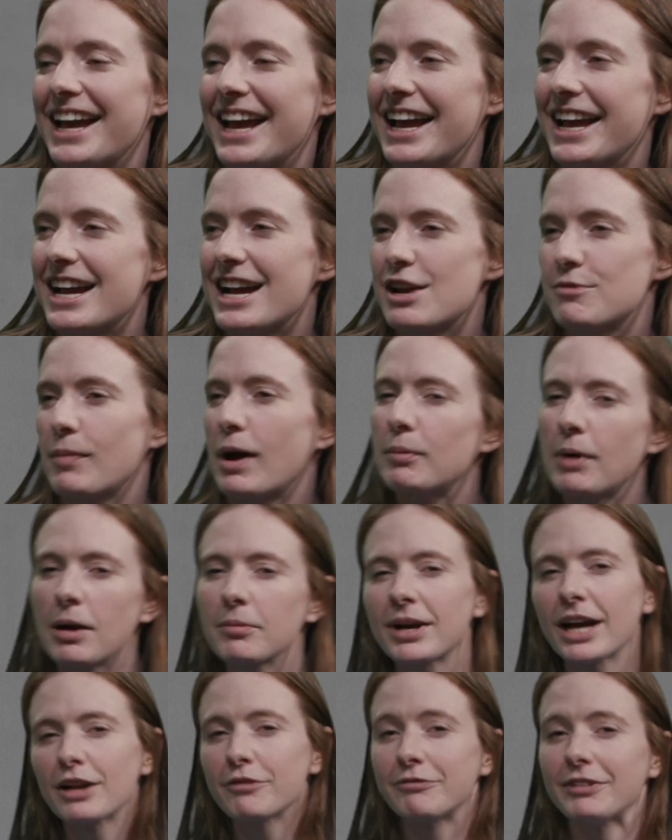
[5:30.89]
And my
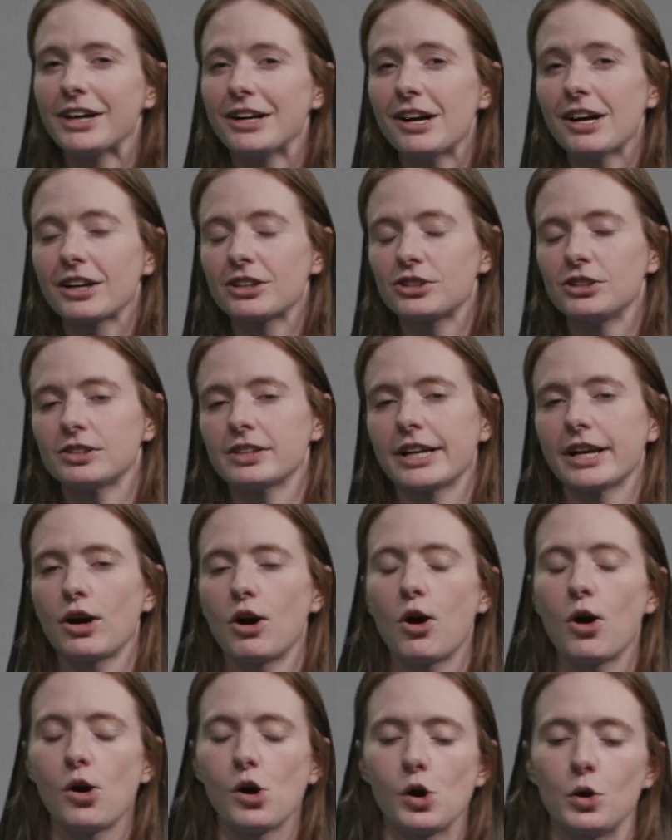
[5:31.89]
mom kind of fucks. She's like
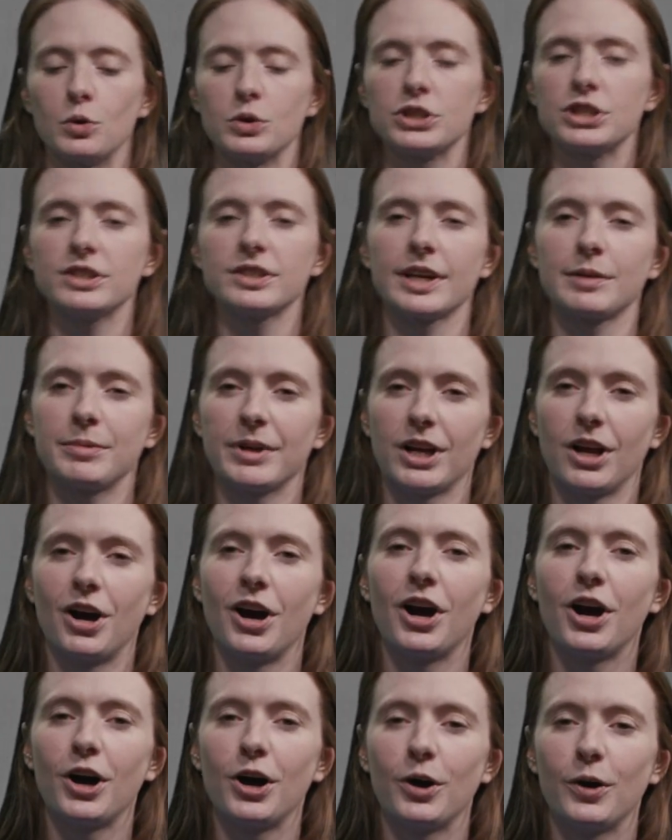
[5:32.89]
a hoe. She's like been a
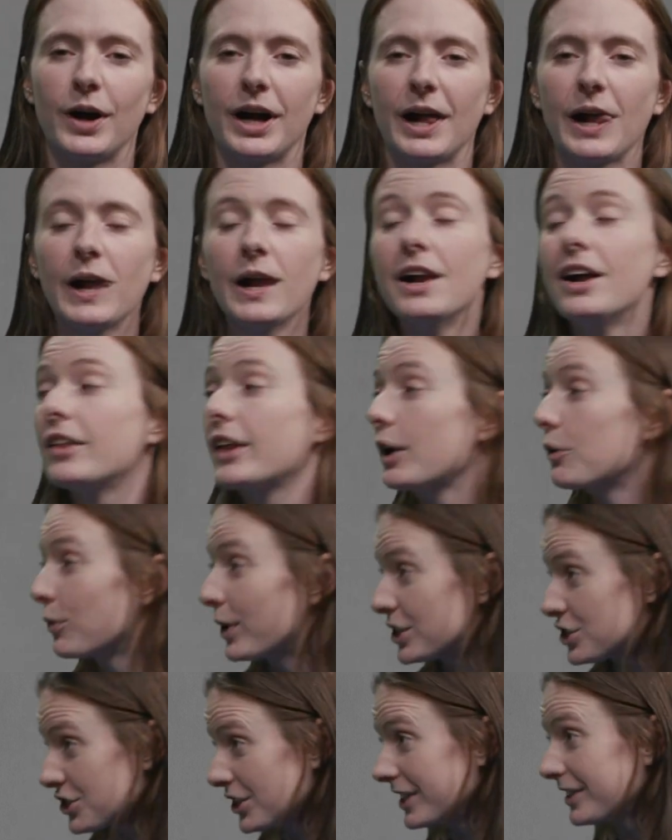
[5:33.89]
hoe. Like
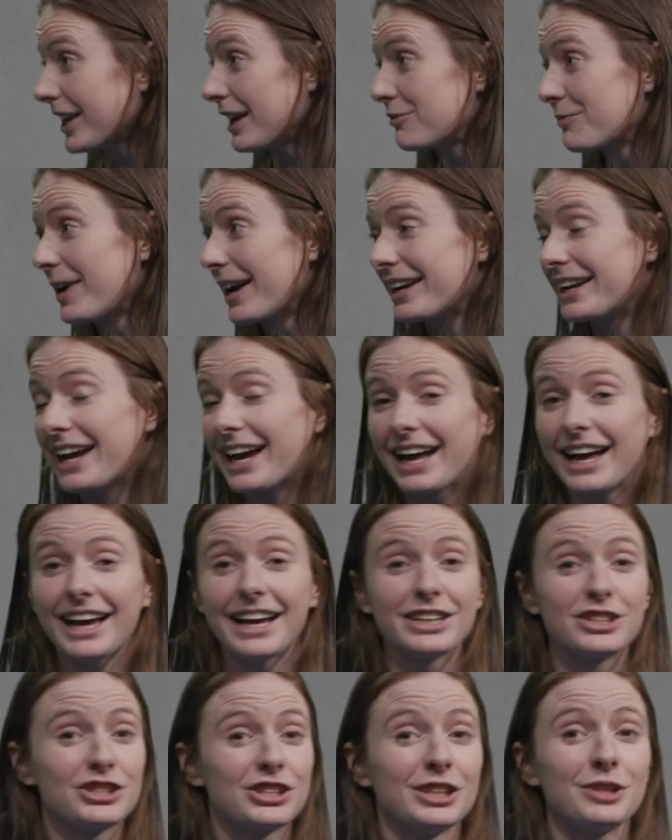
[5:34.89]
when she left my
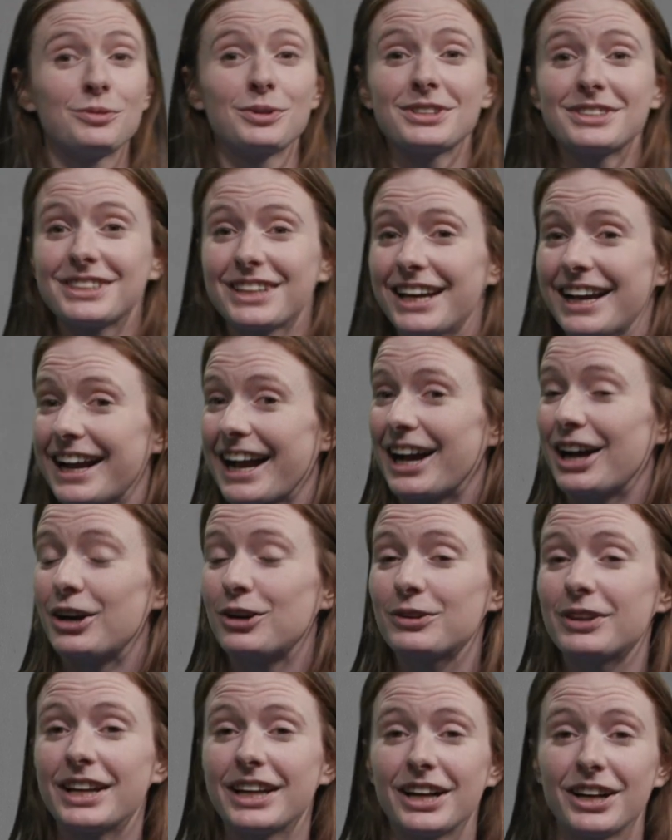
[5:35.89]
dad, she was like
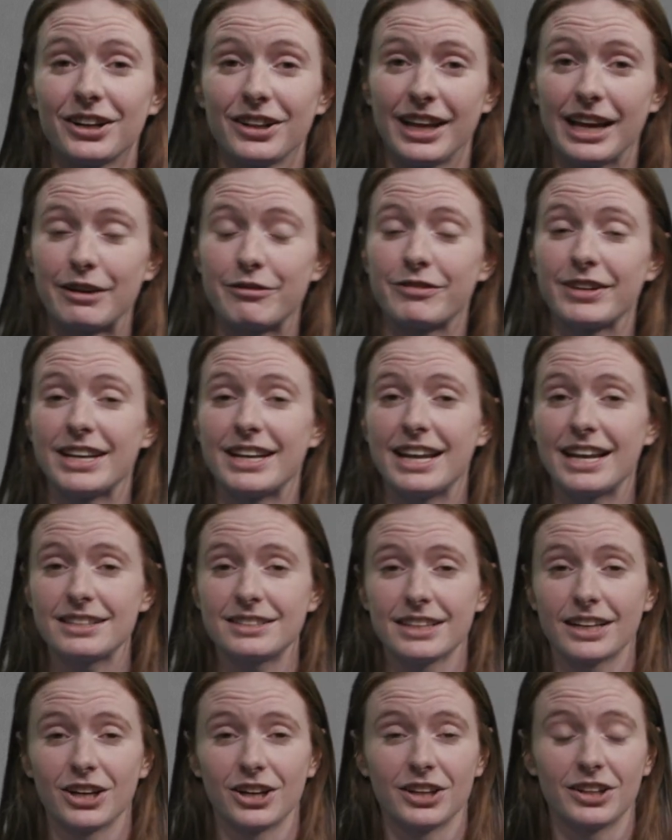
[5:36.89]
out there like
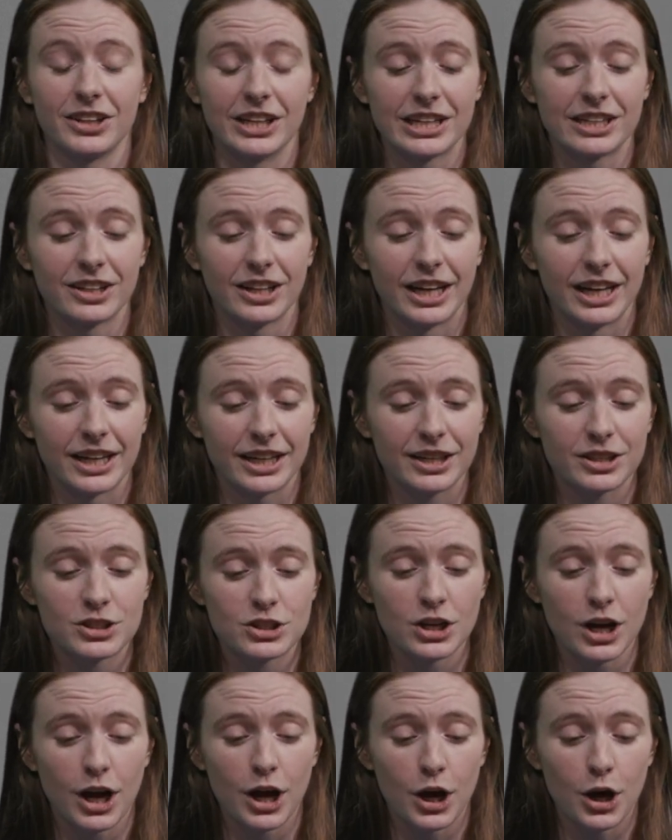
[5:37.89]
finessing her gluck gluck.
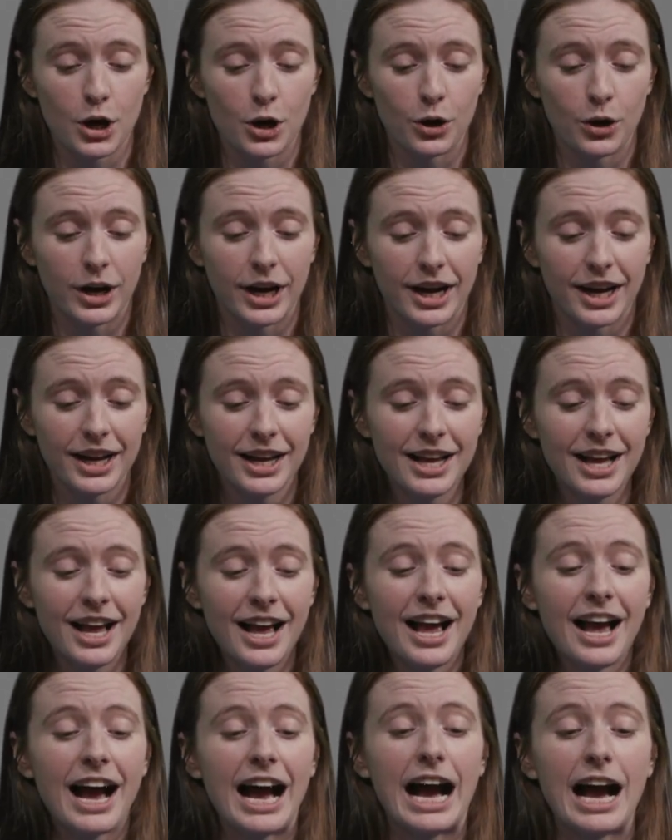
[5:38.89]
So
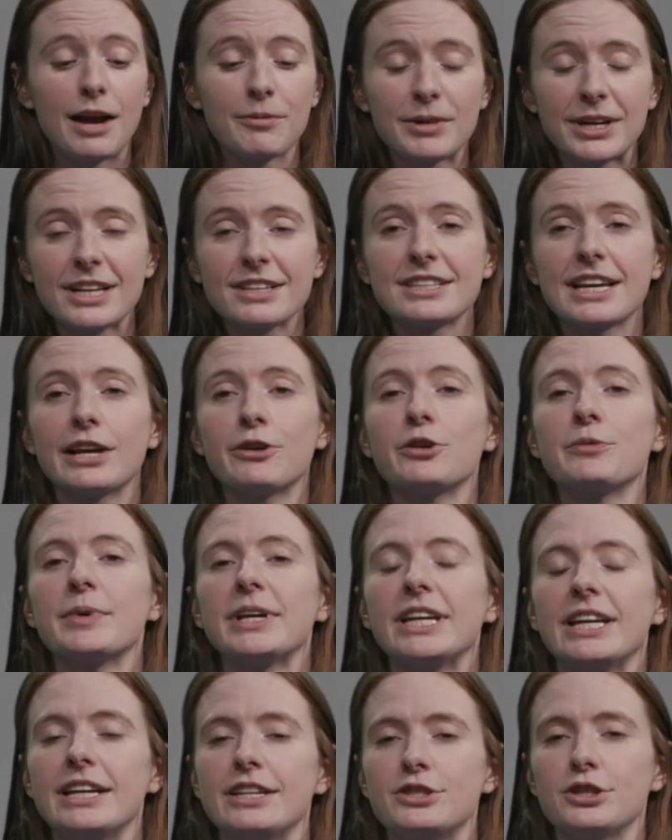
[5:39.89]
I'm going to say it would
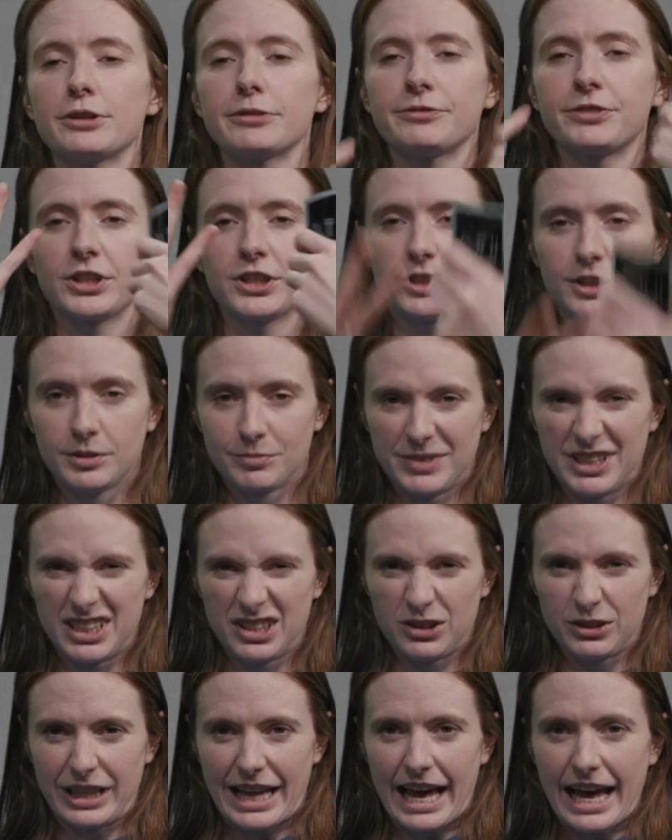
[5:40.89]
be easier for me
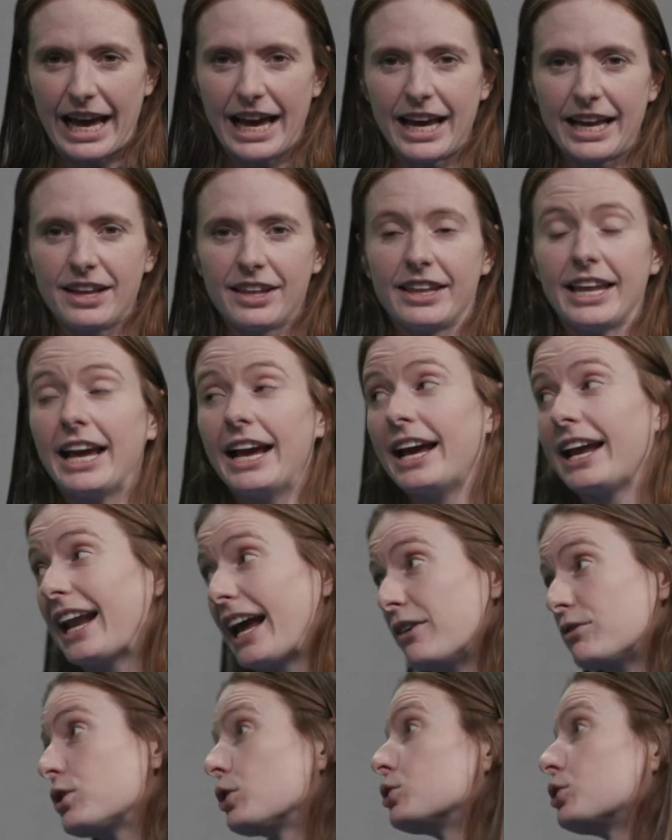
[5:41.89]
to do that. Then
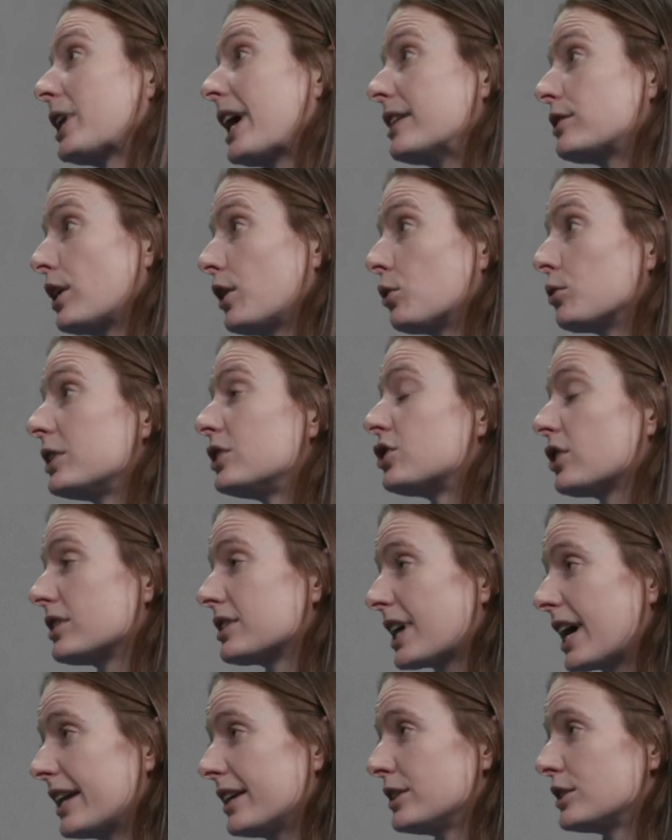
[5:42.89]
I've told you guys I only
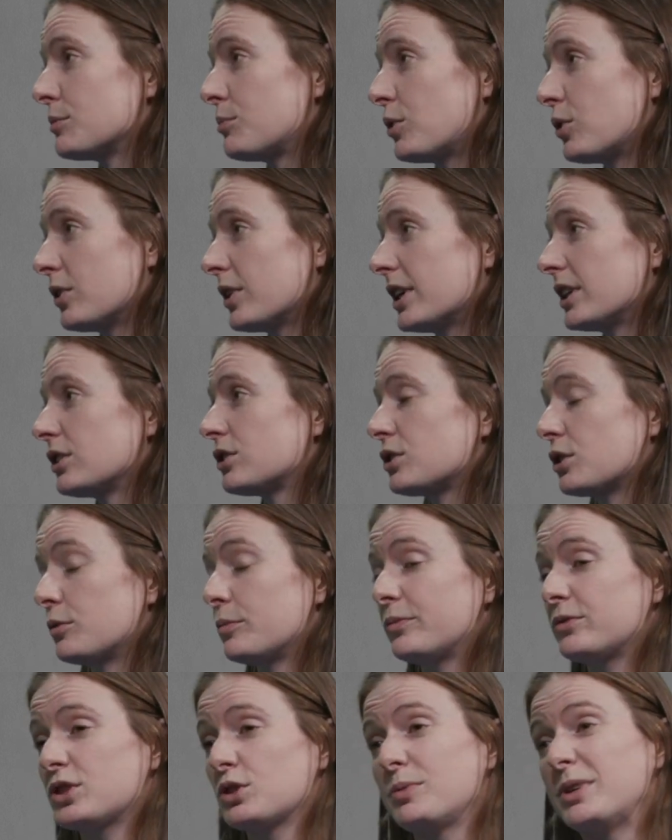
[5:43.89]
just got into porn.
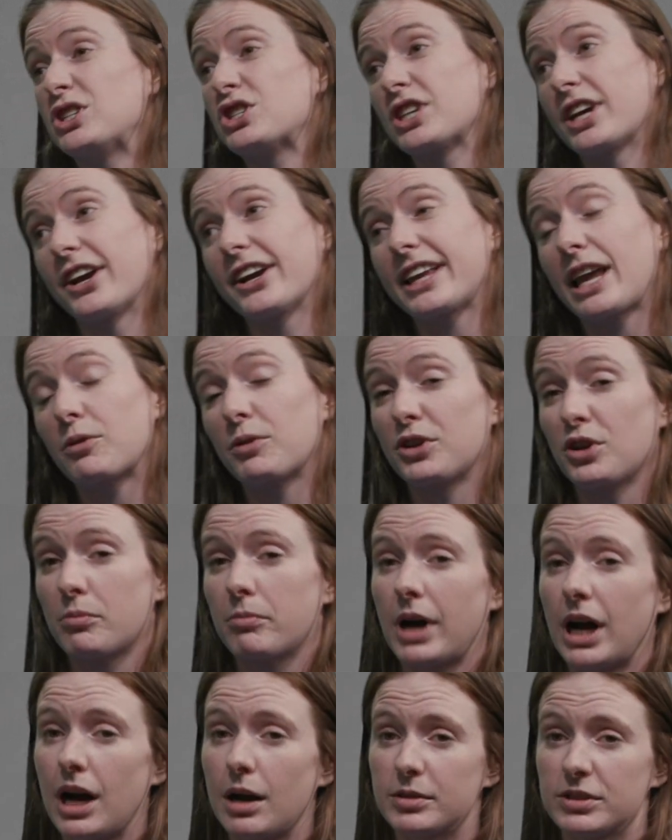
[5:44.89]
So yeah. To be sharing that with your
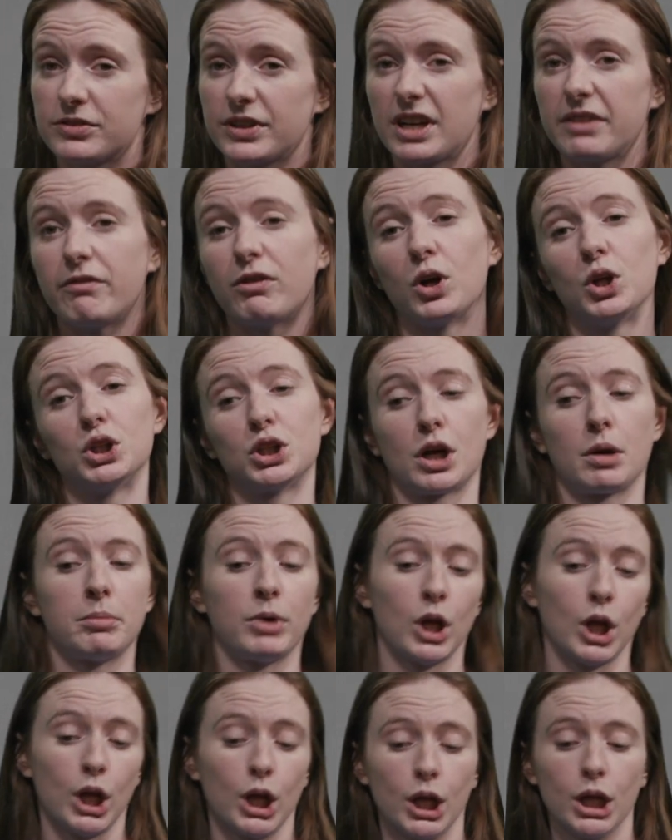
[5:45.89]
mom is very
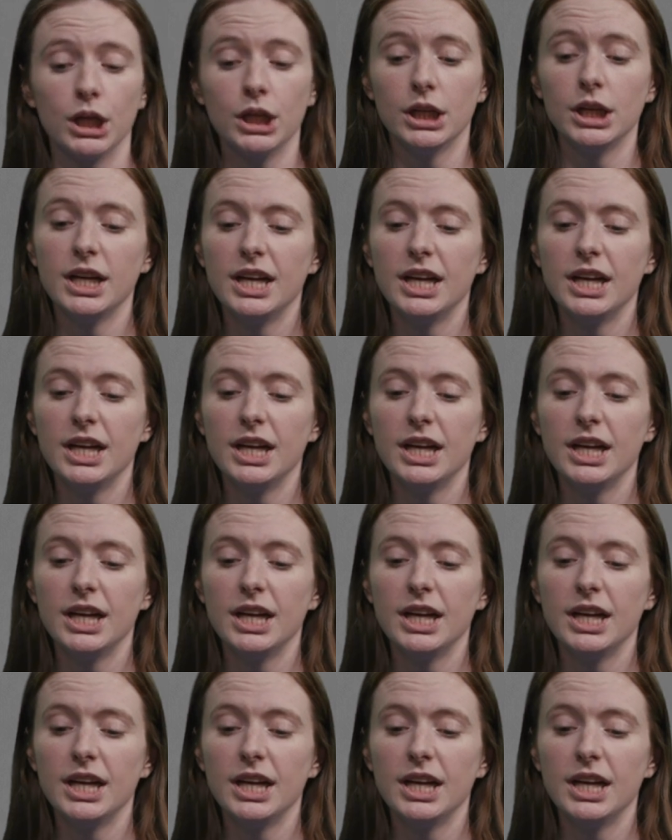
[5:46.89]
vulnerable.